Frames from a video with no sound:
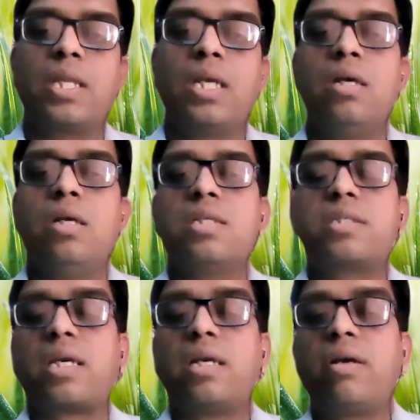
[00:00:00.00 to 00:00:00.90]

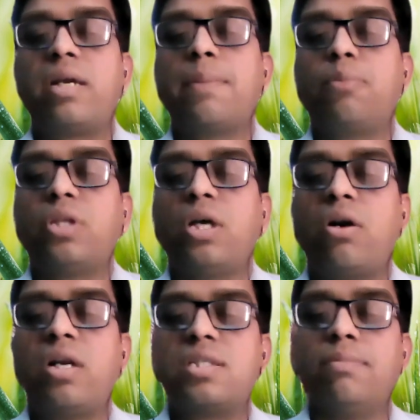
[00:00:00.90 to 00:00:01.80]
Secondary
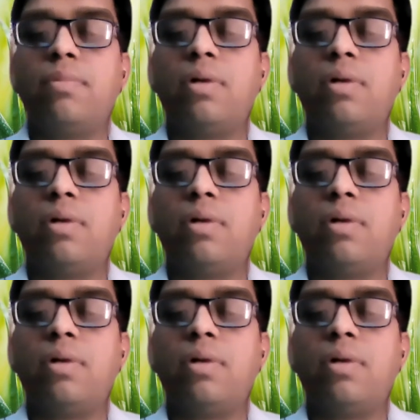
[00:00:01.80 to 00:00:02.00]
hypothyroidism,